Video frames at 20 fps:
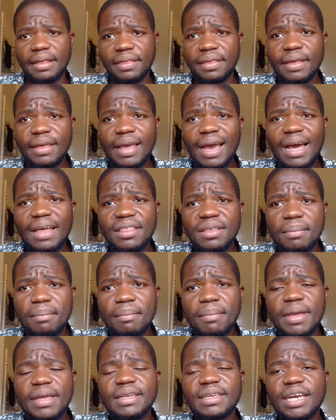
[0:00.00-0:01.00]
They are the
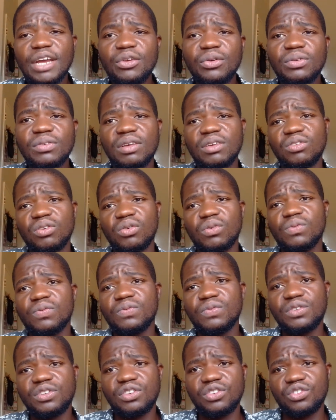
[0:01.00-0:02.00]
major users
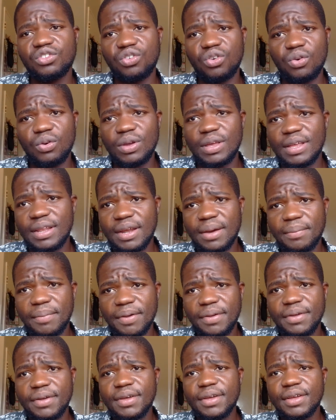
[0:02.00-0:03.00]
of TikTok
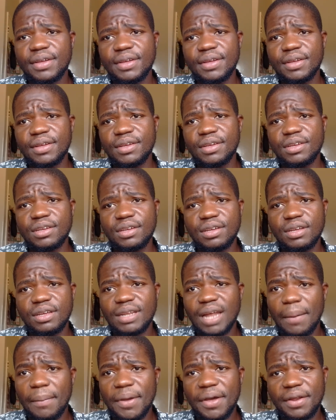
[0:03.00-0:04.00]

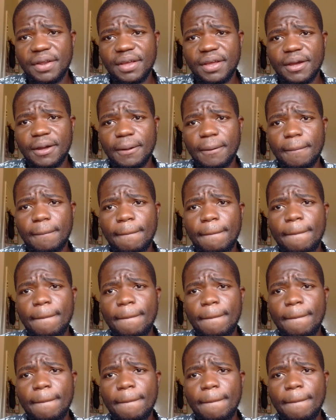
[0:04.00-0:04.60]
in America.